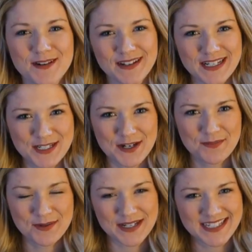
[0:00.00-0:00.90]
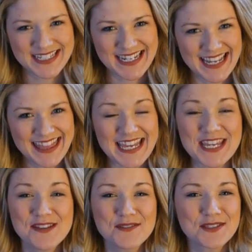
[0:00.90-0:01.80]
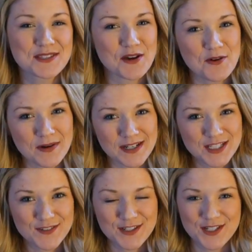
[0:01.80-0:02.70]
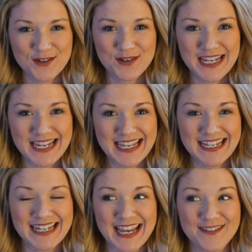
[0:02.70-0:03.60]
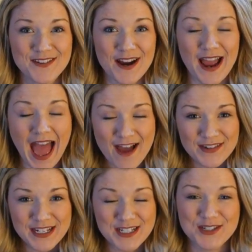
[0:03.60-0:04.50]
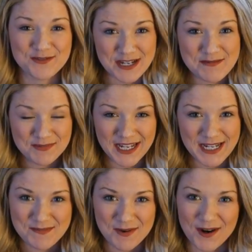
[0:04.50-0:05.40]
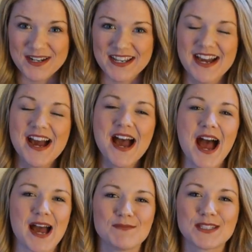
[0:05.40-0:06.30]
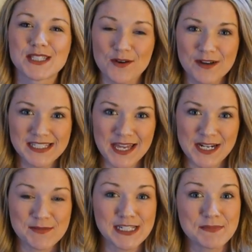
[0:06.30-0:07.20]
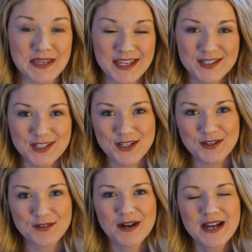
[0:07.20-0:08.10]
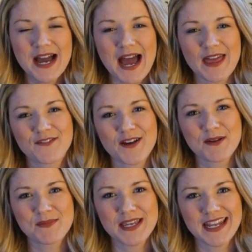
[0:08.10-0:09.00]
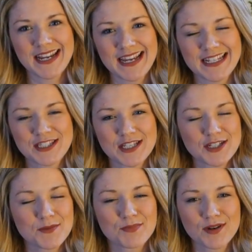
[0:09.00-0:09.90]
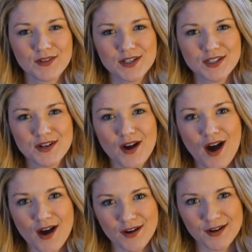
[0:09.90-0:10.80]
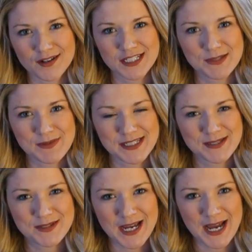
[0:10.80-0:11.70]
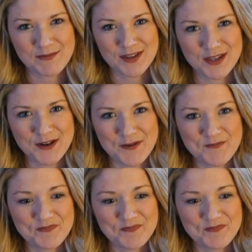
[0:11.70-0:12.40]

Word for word: Horacio Printing. Thank you so much for tuning in and for having a dream planning party. I'm so excited to be speaking to you at the very beginning. It's such a privilege and an honor to spend some time with you.